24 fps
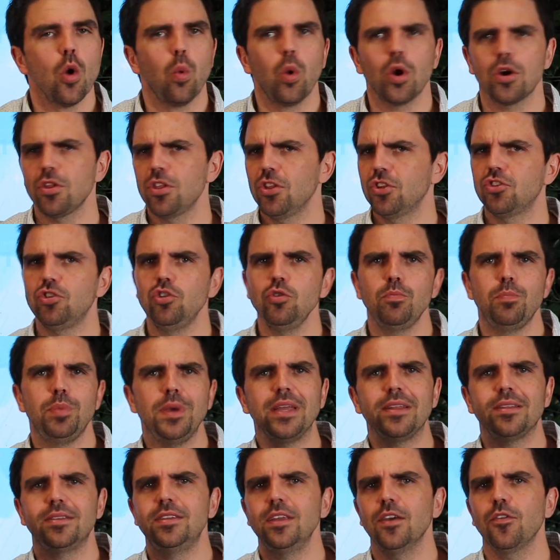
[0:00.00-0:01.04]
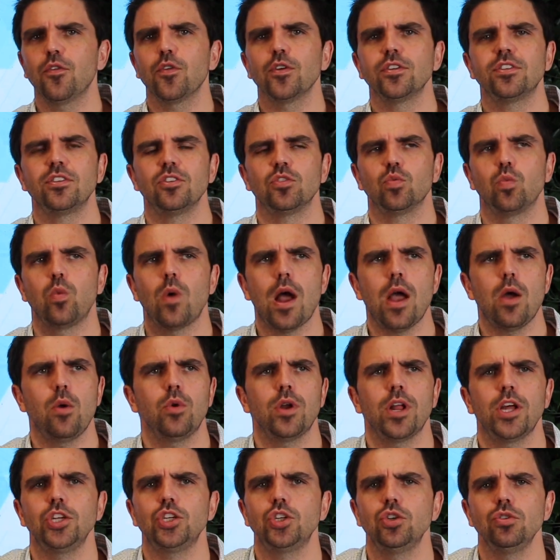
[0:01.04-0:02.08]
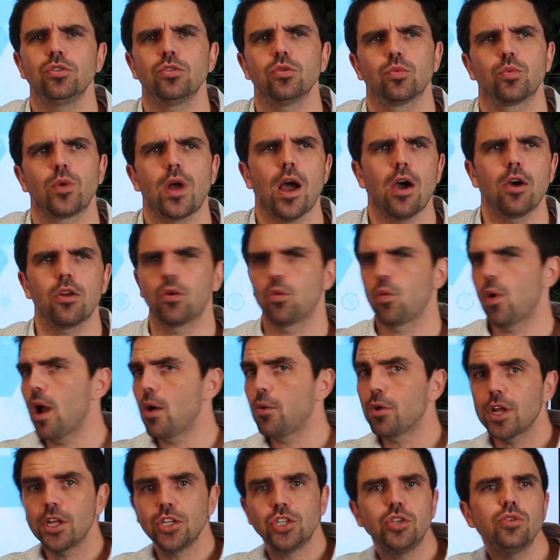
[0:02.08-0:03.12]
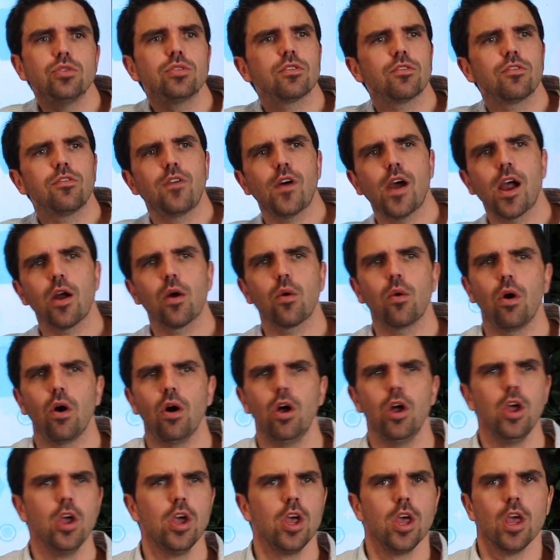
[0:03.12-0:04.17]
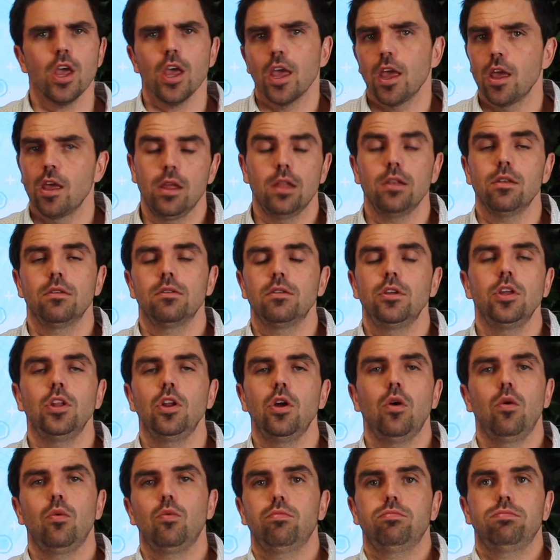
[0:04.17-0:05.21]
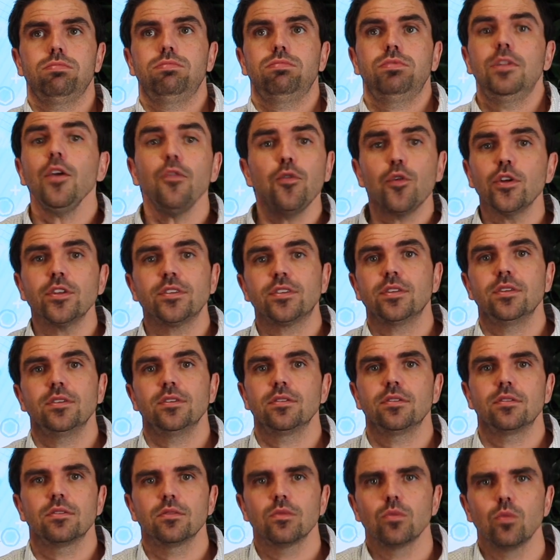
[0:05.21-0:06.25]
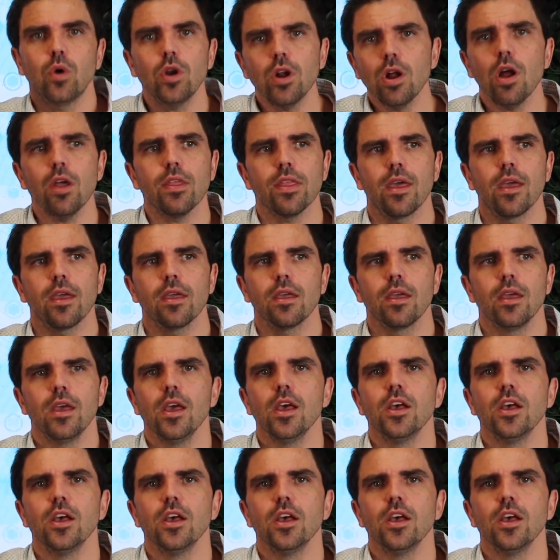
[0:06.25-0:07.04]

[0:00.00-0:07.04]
What are the two big differences? Why would I choose a router? Why would I choose a firewall? And, you know, differences. What are they?